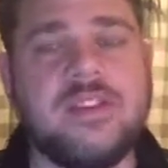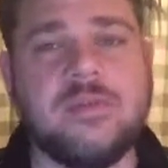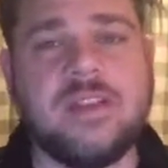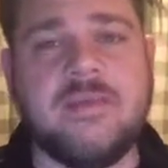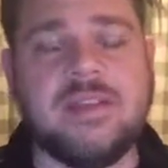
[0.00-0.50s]
that
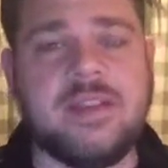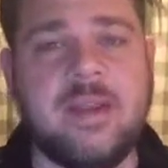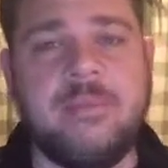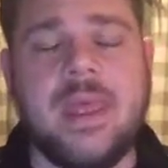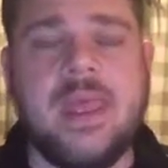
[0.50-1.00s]
was given to
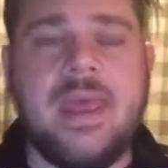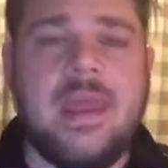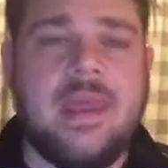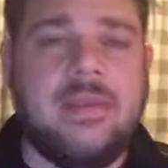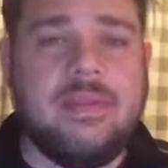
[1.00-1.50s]
them.
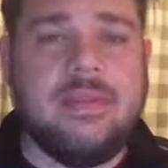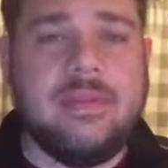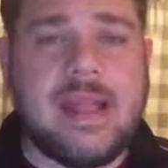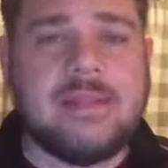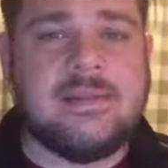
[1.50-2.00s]
And
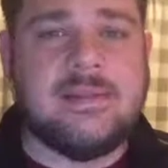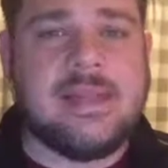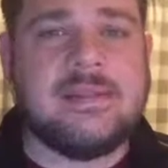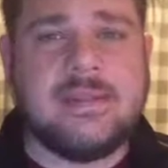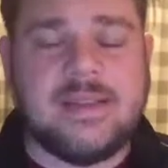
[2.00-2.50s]
that's
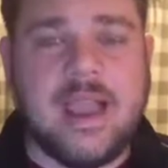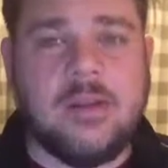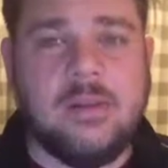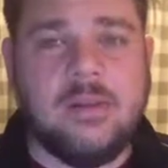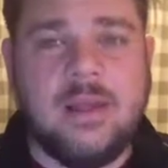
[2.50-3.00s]
the cycle.